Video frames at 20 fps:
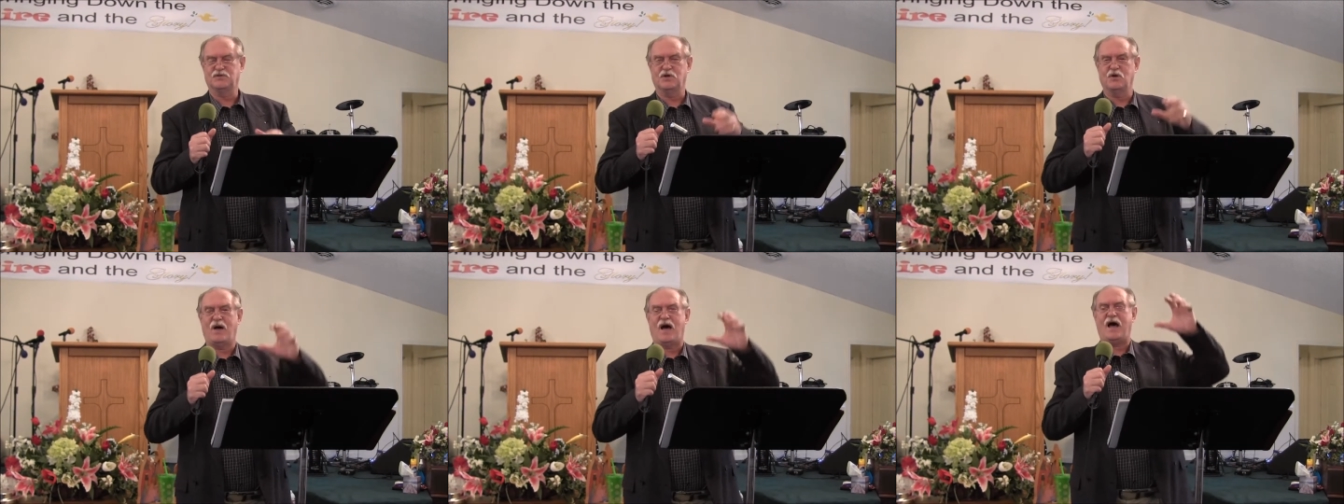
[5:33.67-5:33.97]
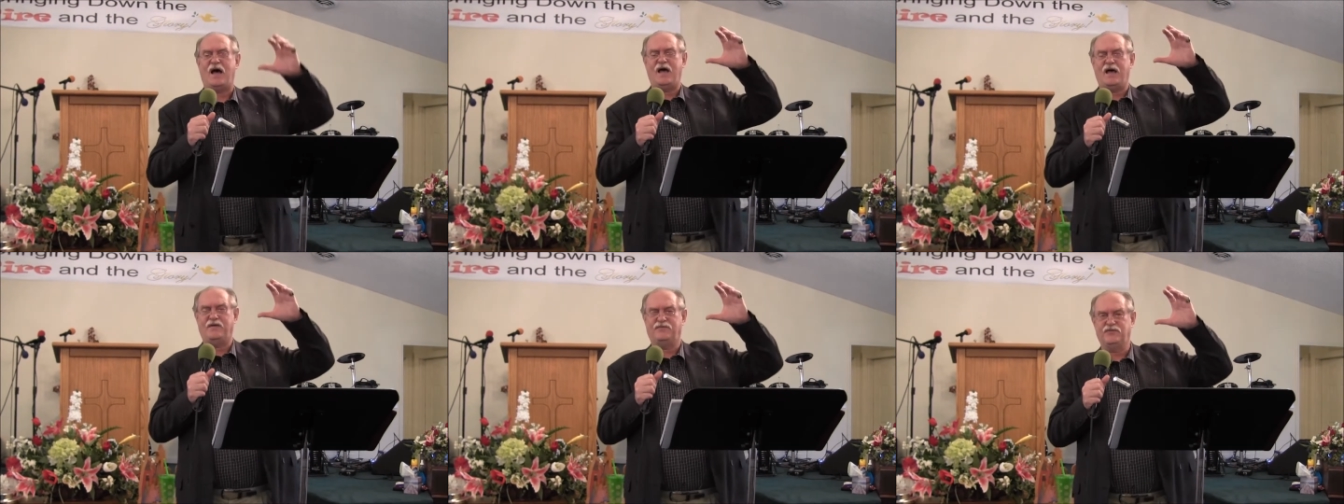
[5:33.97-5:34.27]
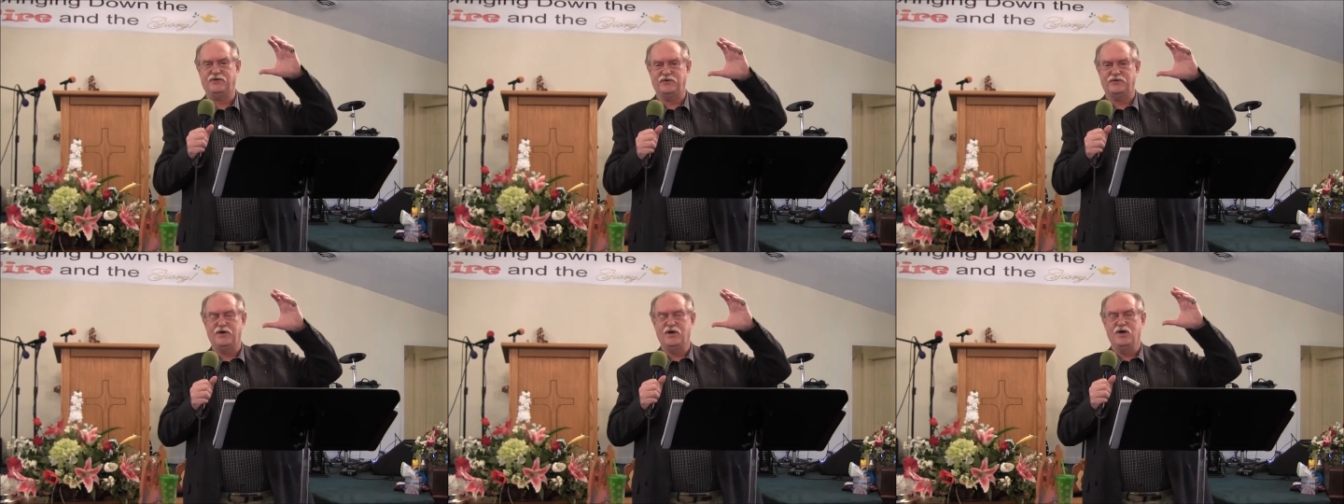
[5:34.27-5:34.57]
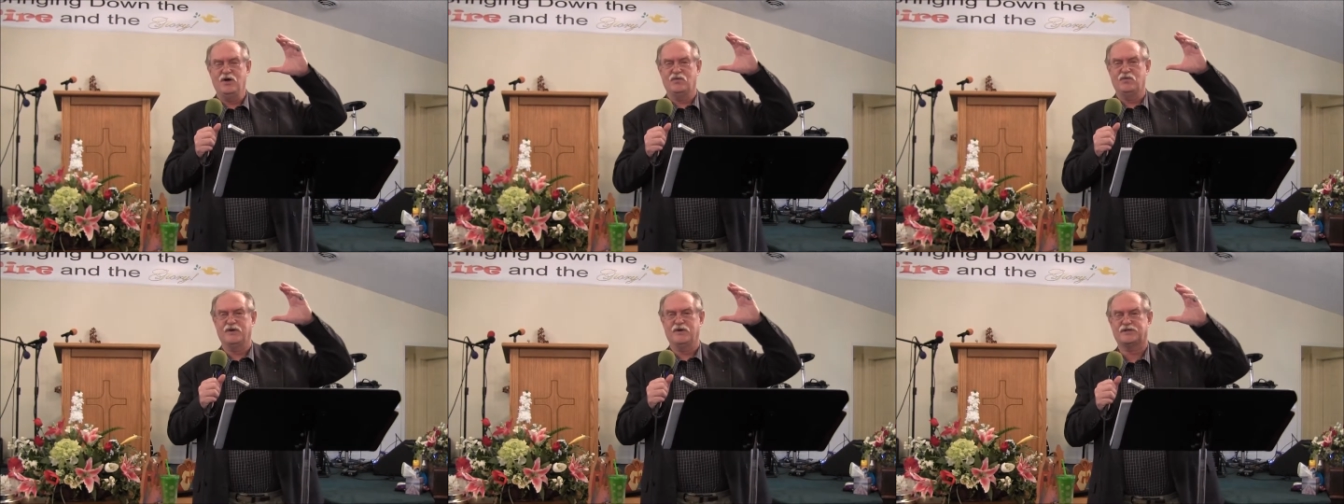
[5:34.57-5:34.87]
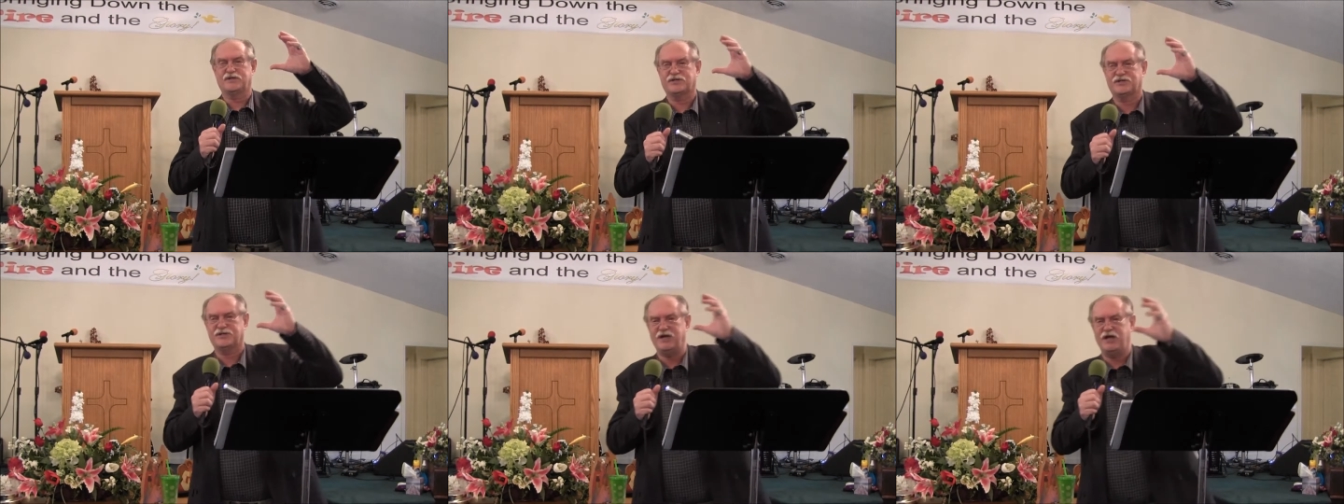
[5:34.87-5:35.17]
so I have to
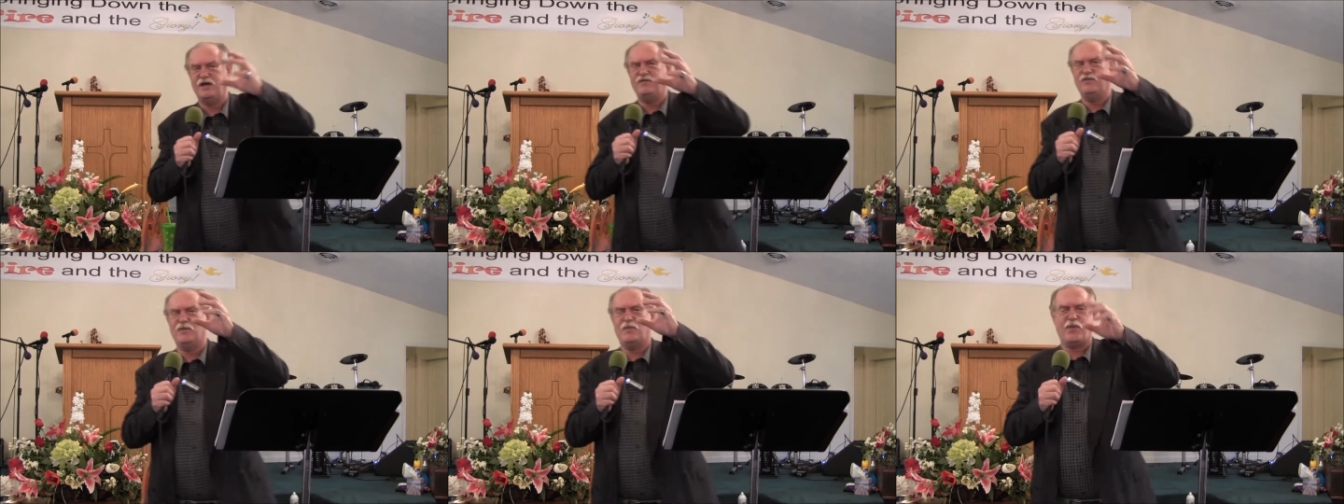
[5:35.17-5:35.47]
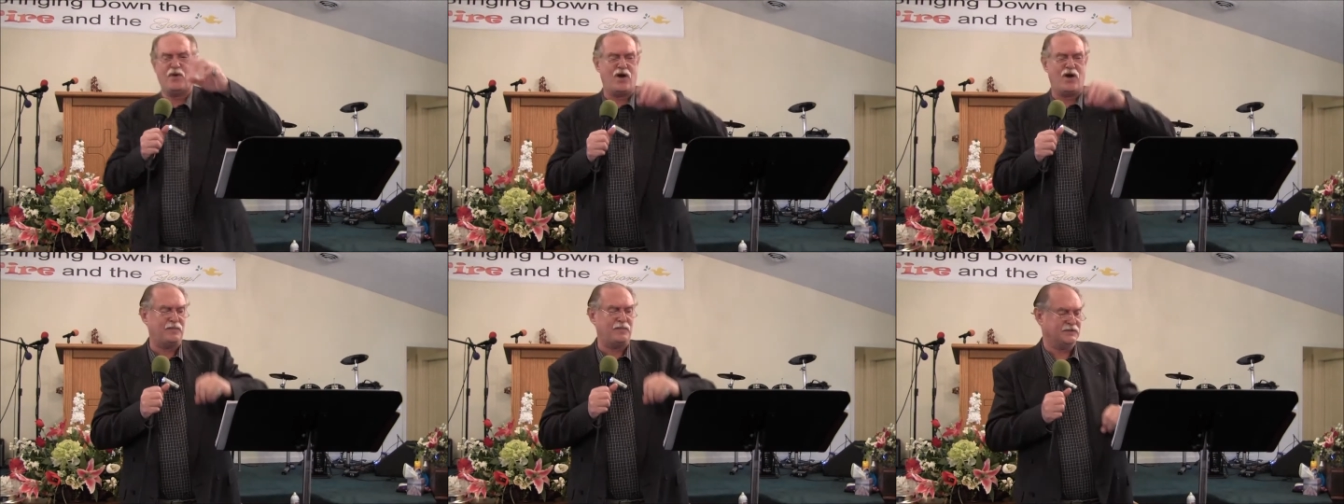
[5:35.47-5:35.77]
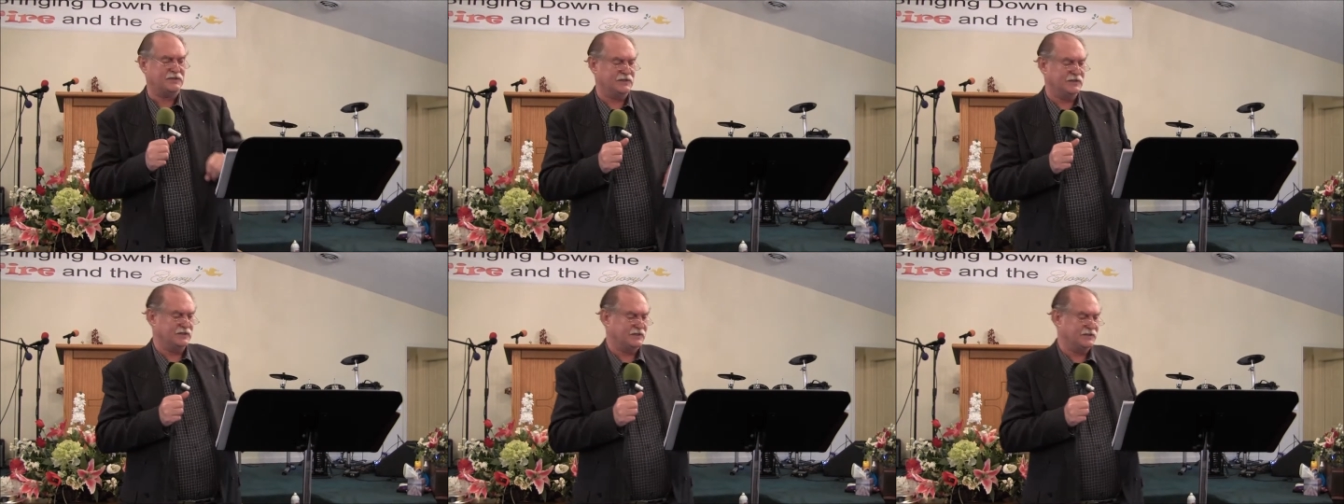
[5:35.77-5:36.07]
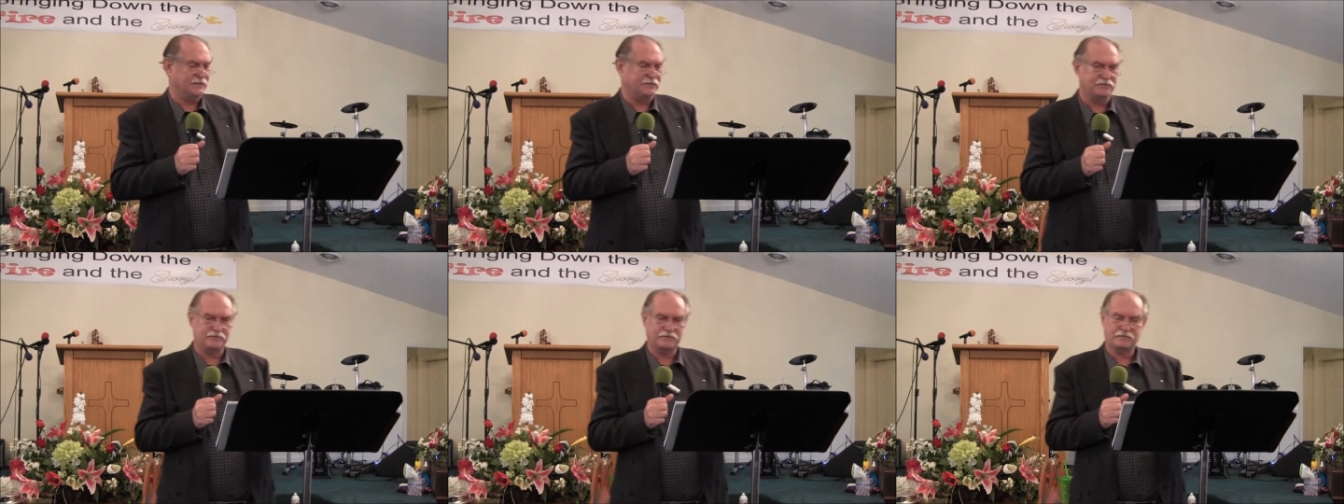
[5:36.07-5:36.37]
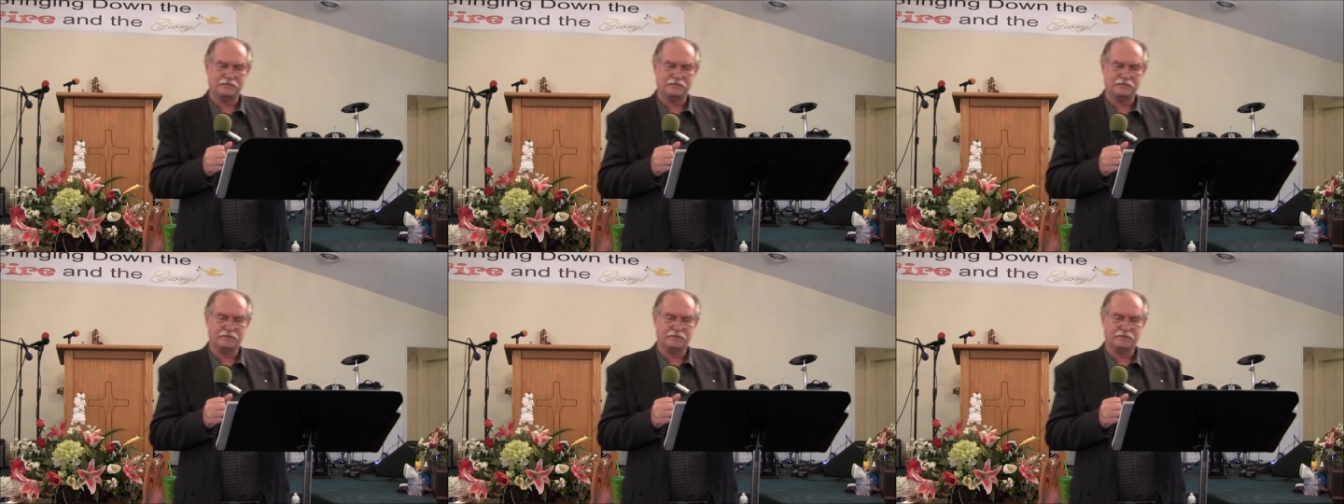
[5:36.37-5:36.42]
receive the promises.